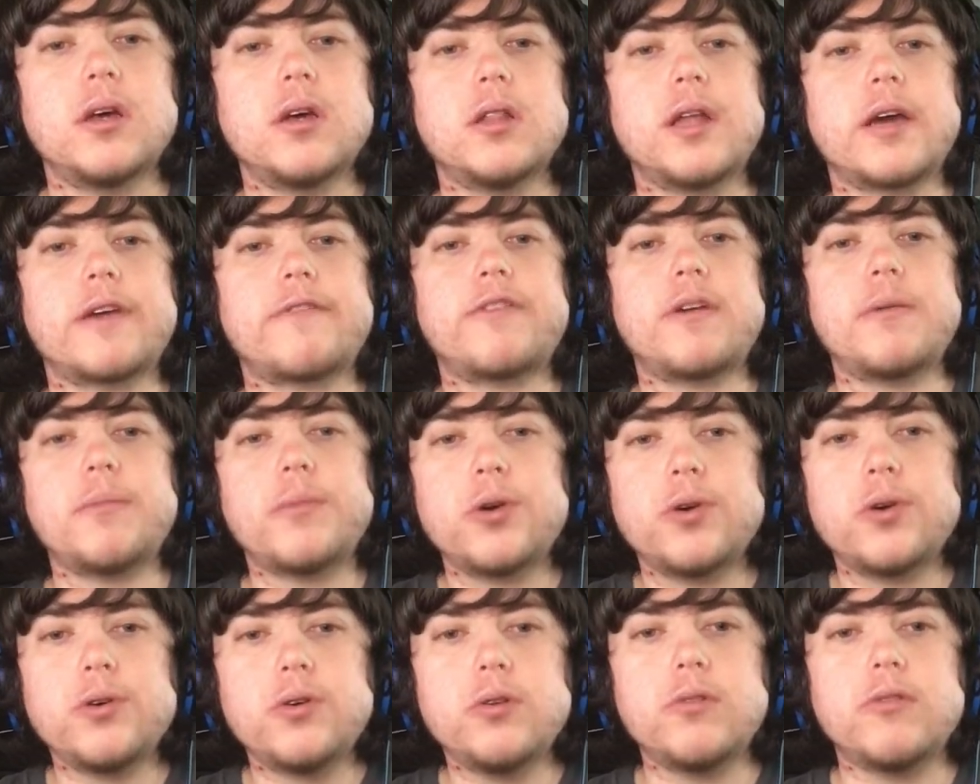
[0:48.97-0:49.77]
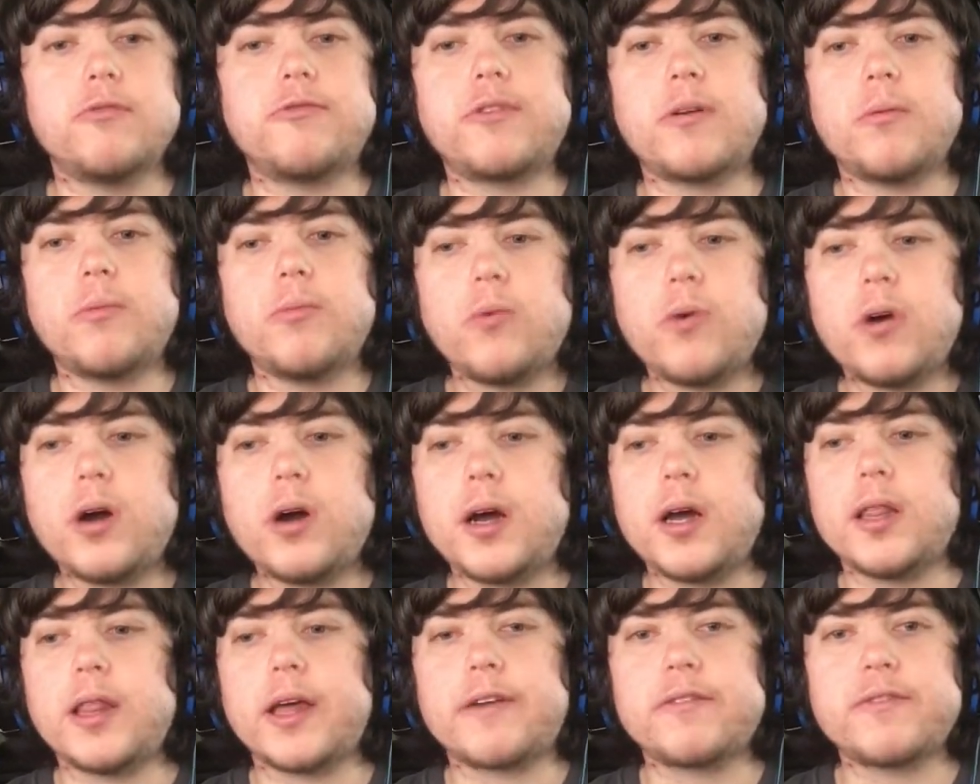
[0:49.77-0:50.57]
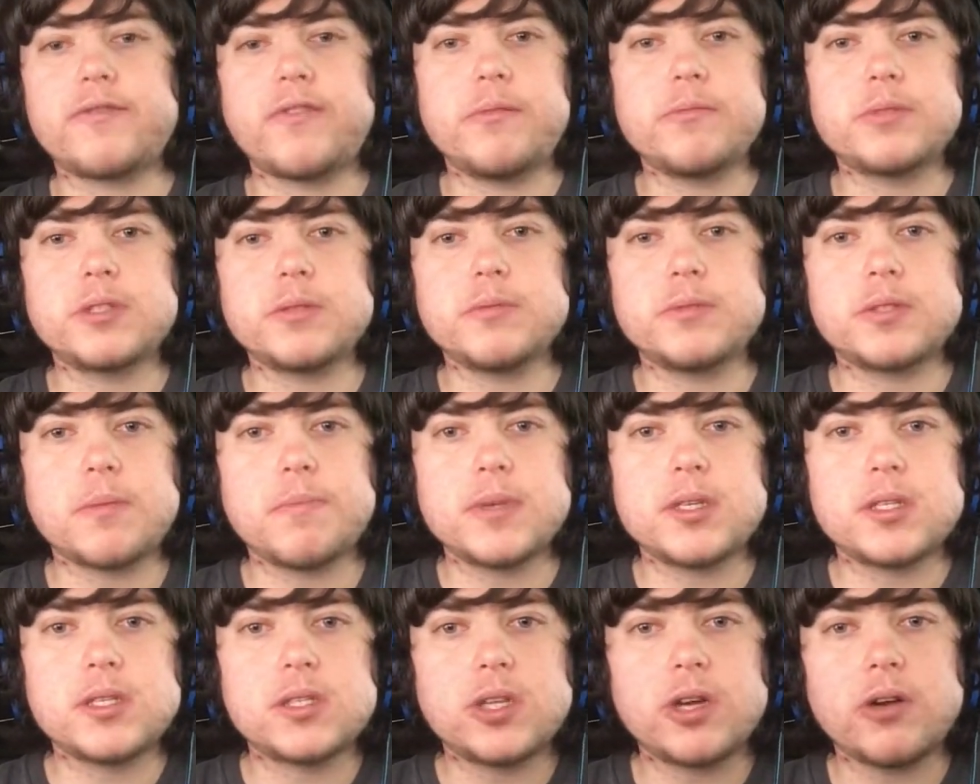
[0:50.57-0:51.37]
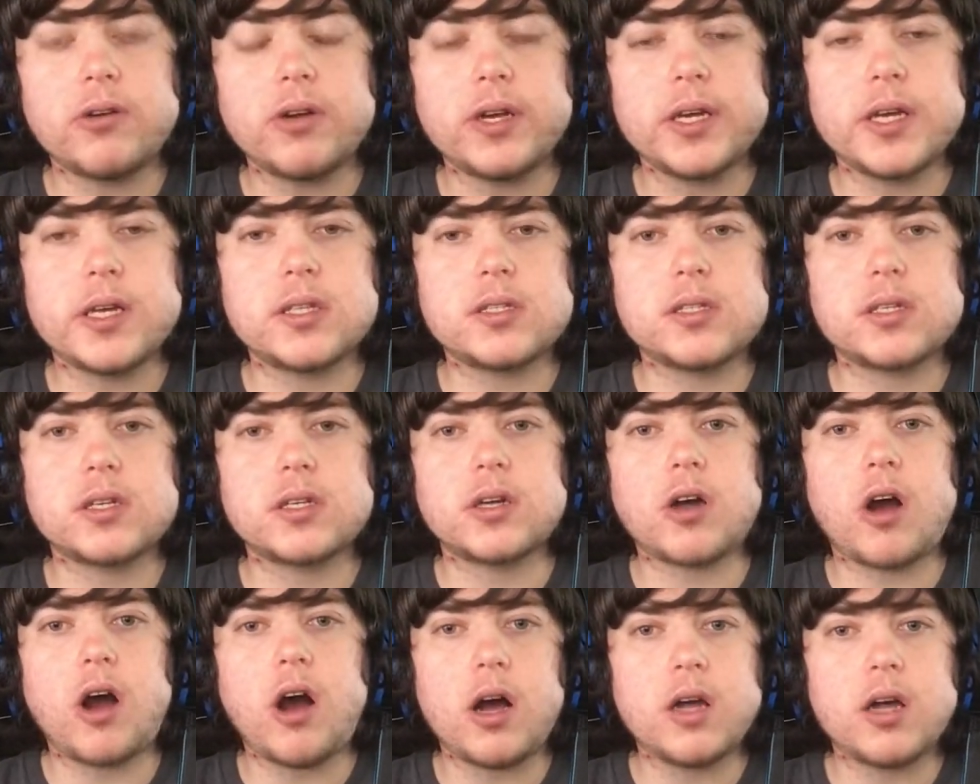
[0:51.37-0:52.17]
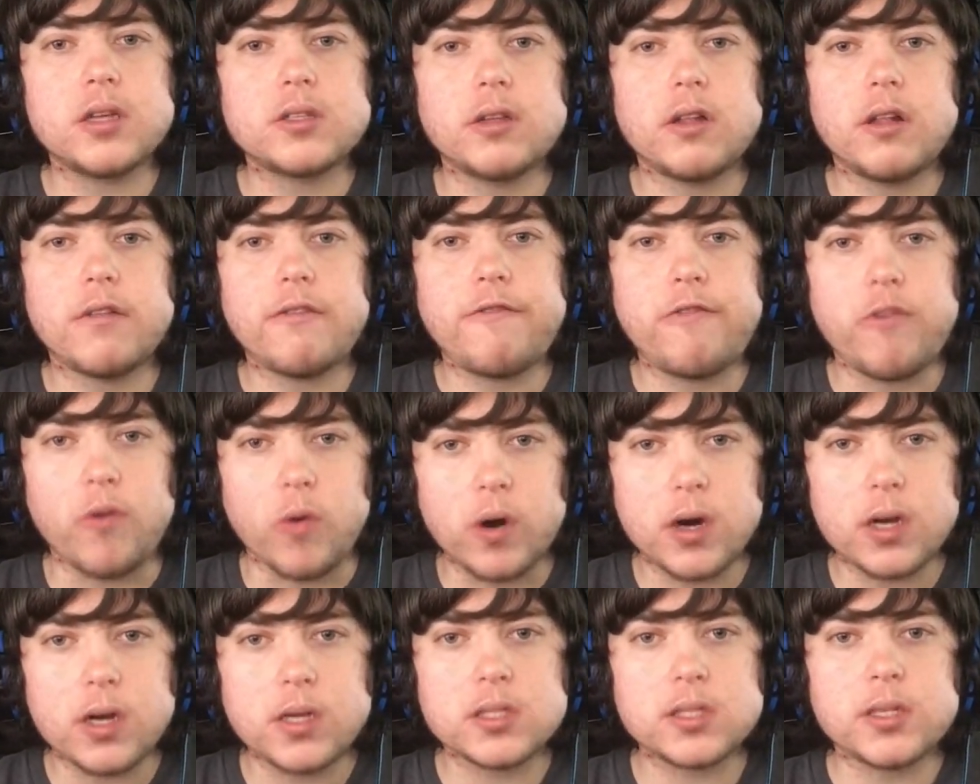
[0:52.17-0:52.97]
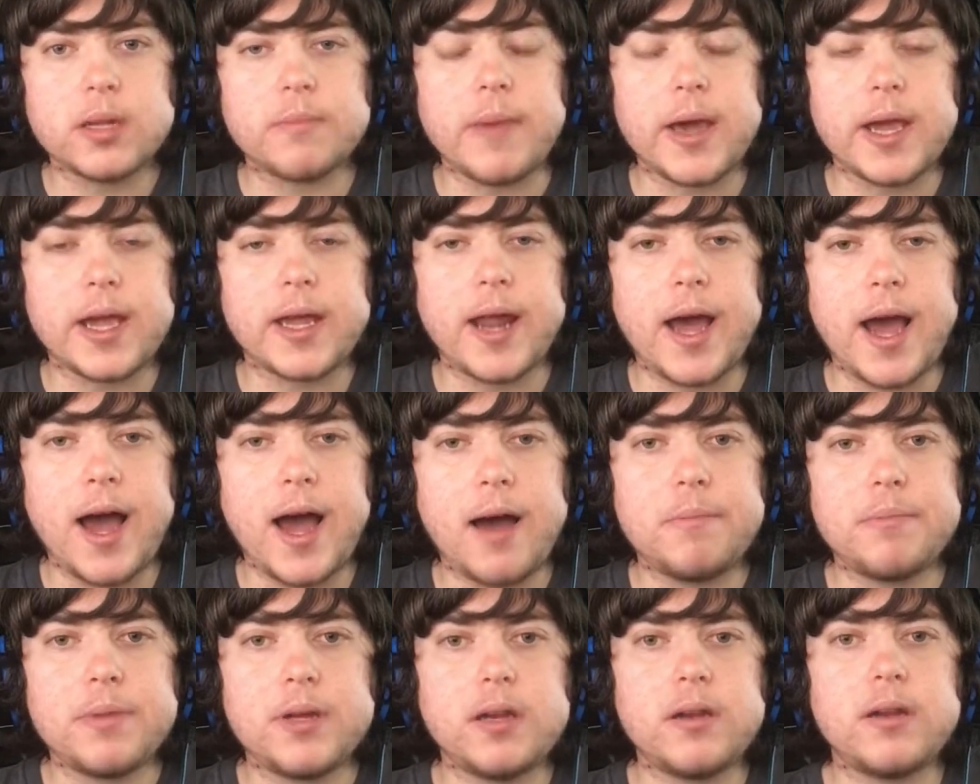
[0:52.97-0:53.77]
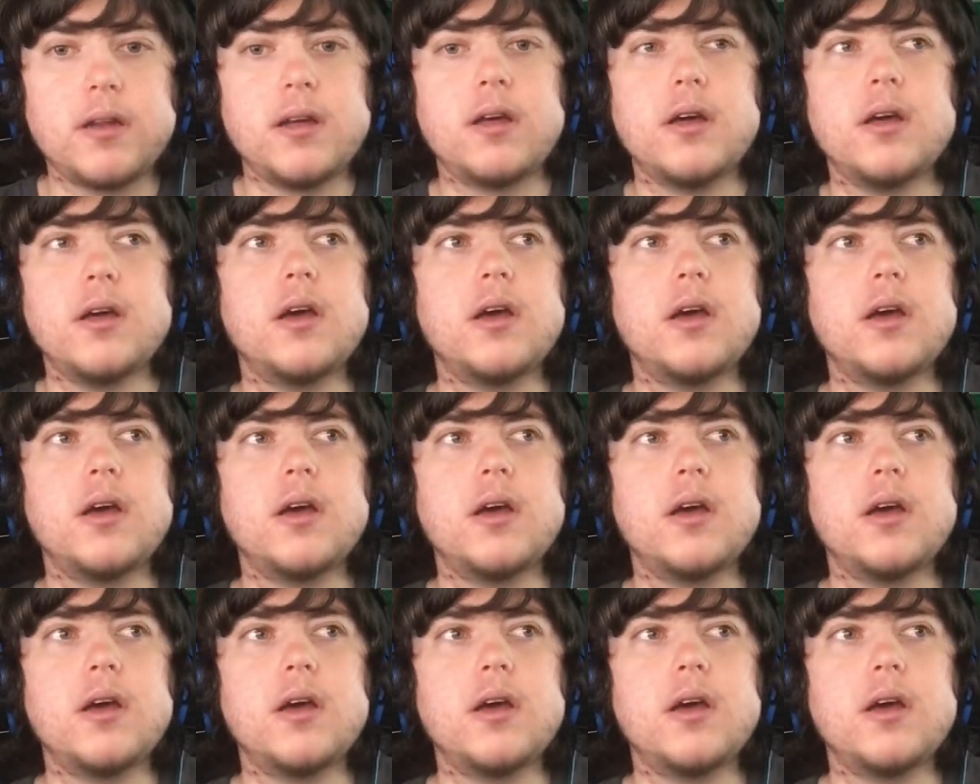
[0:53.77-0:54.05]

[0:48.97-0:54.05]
Like from who? From what? Like from some mysterious causal force to make it happen?